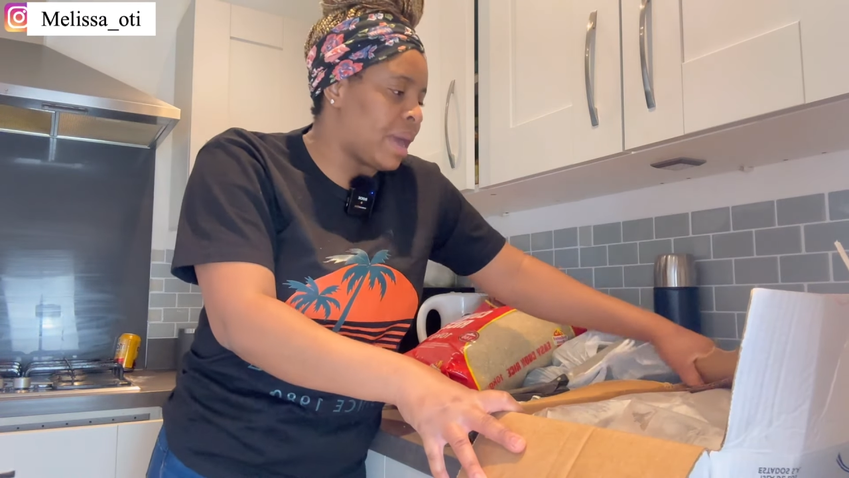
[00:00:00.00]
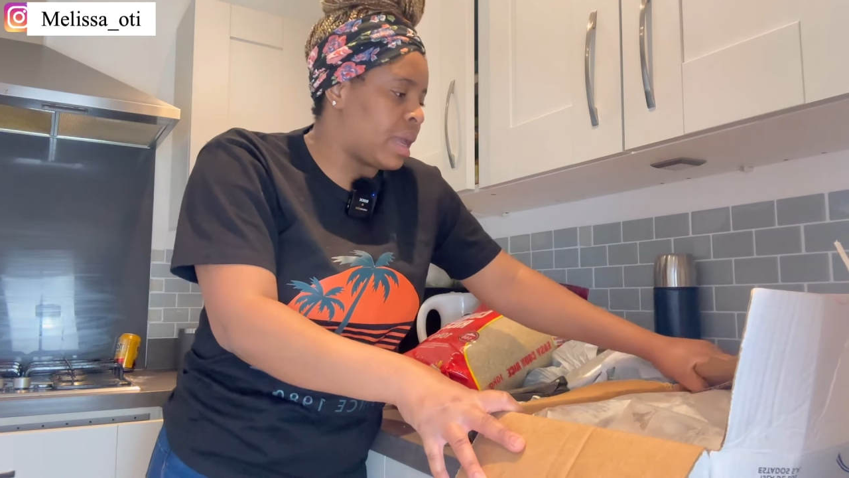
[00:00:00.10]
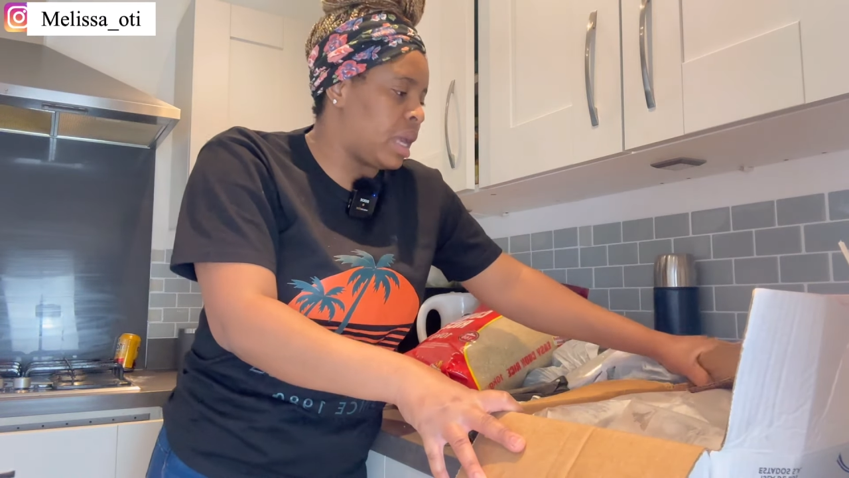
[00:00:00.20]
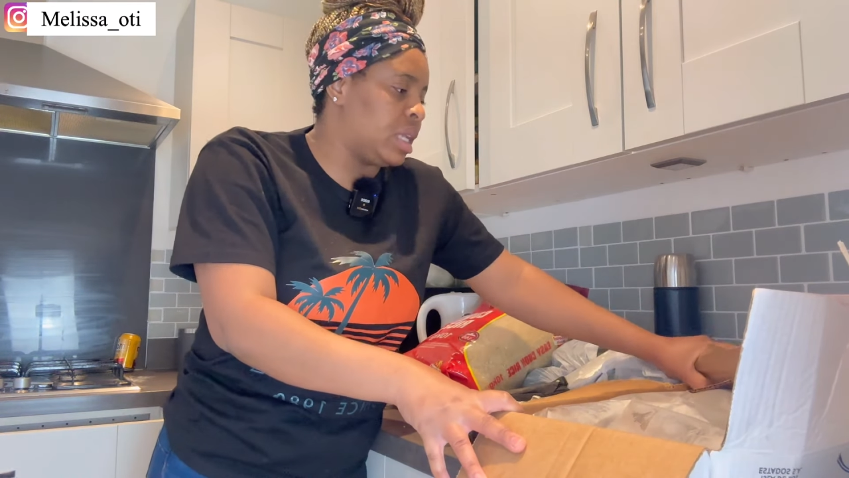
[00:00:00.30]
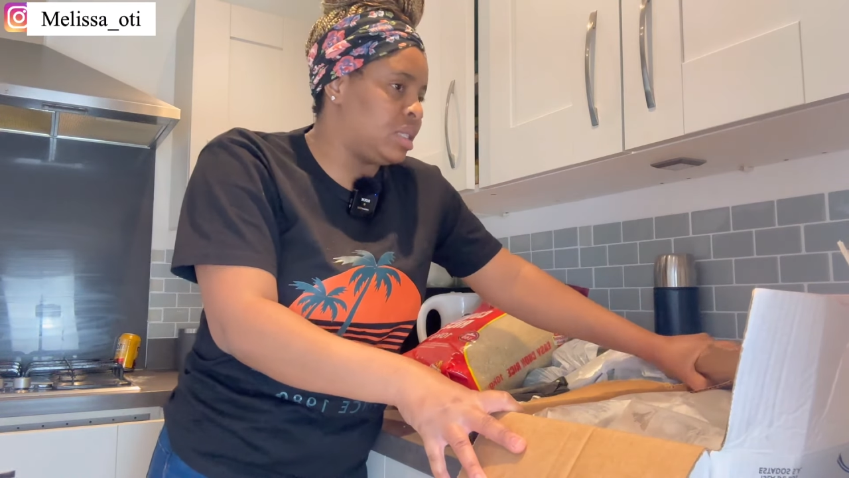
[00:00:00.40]

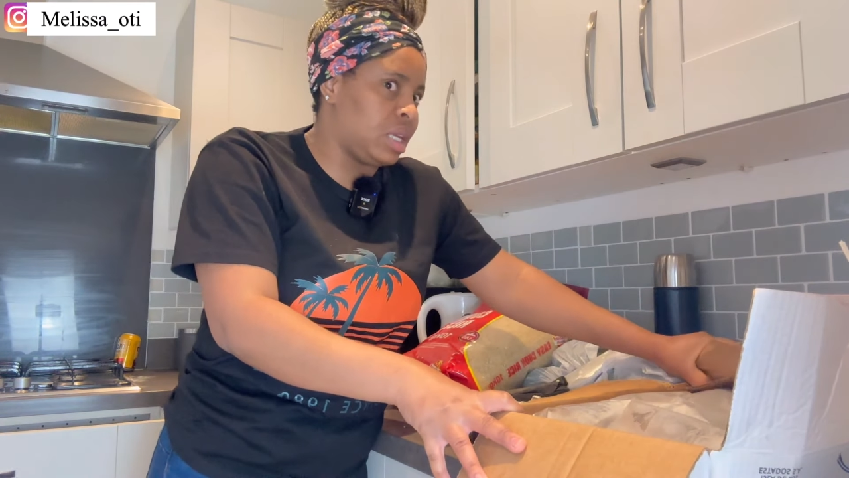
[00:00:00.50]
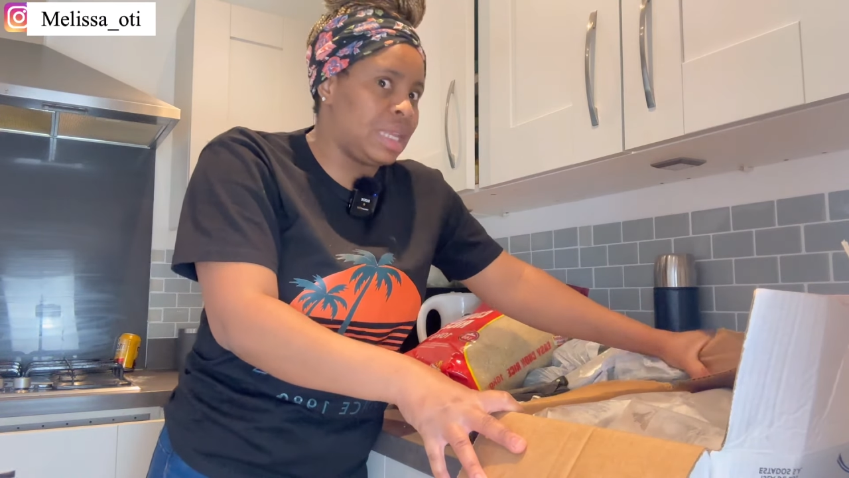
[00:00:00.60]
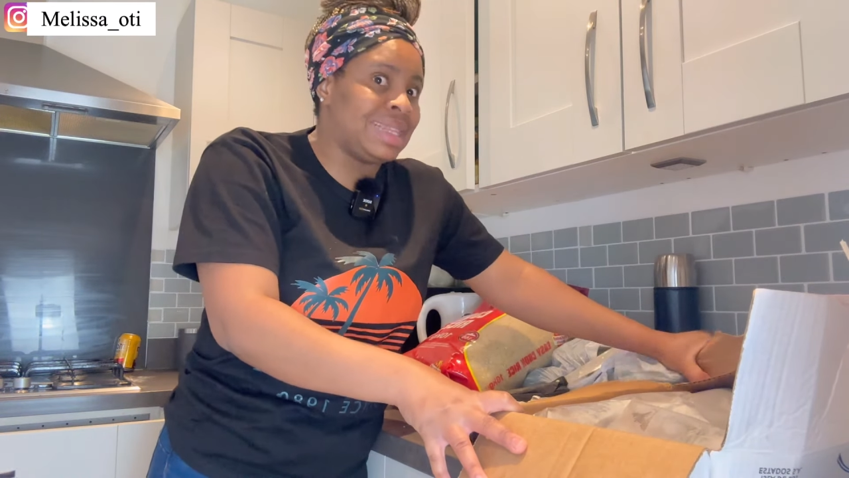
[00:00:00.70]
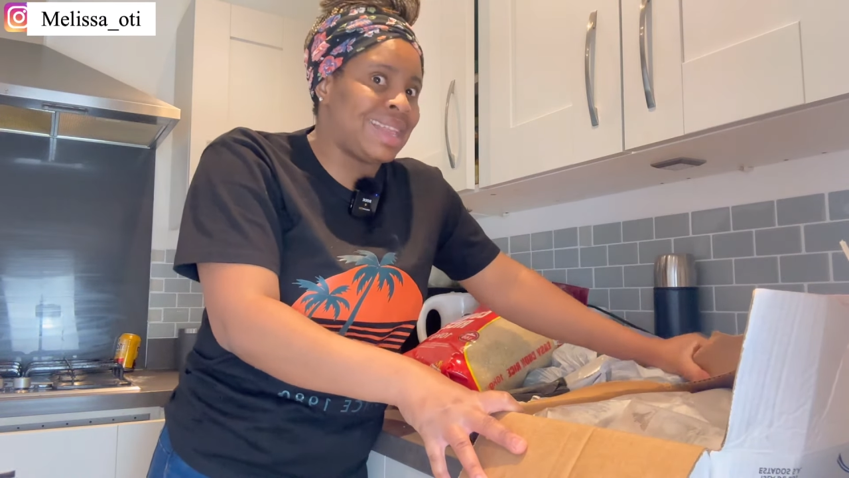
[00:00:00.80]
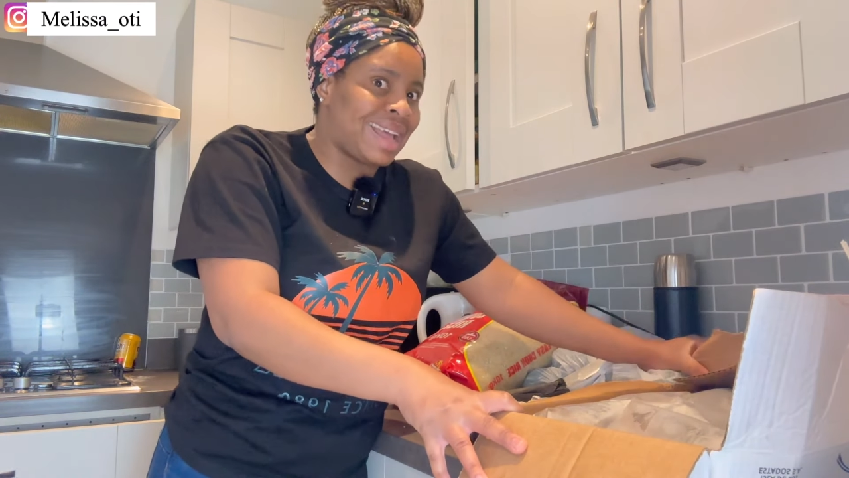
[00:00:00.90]
market
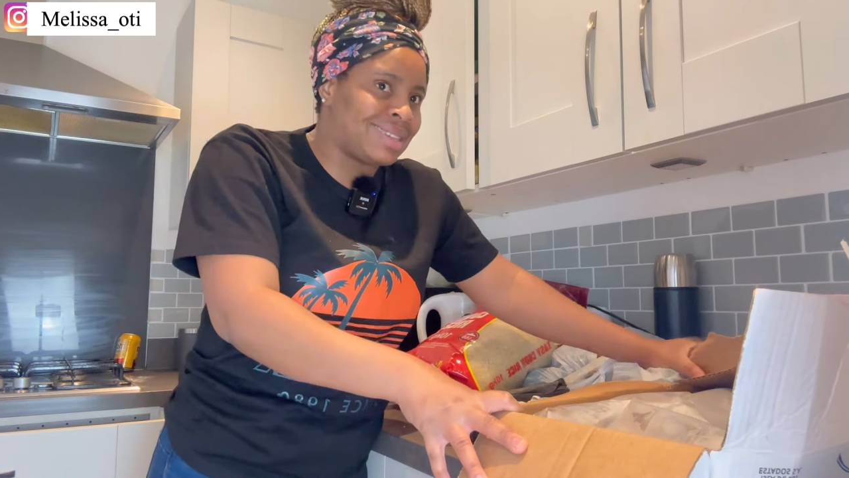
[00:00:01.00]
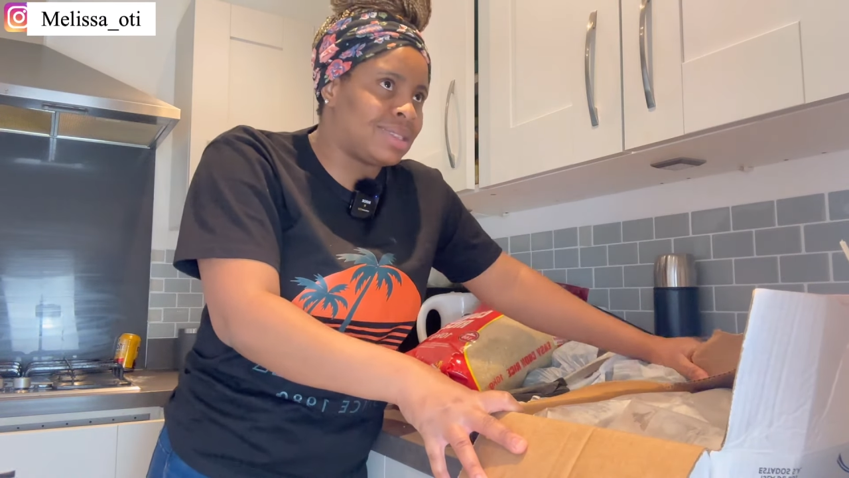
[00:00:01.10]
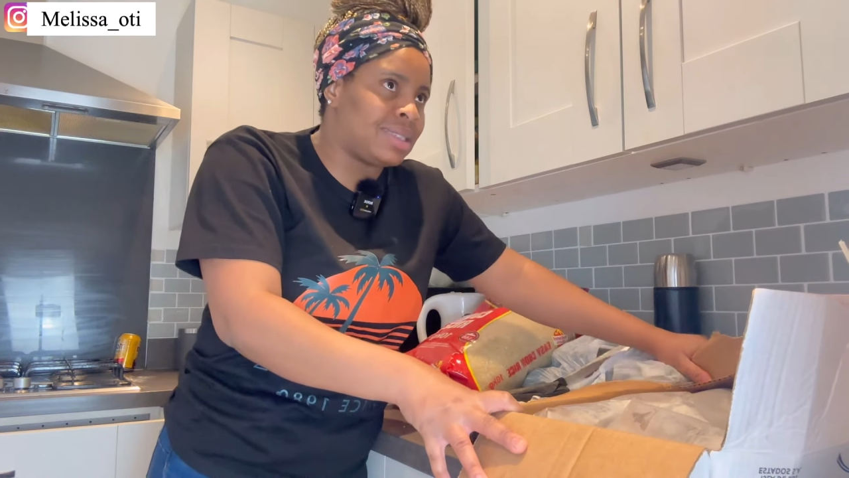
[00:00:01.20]
in that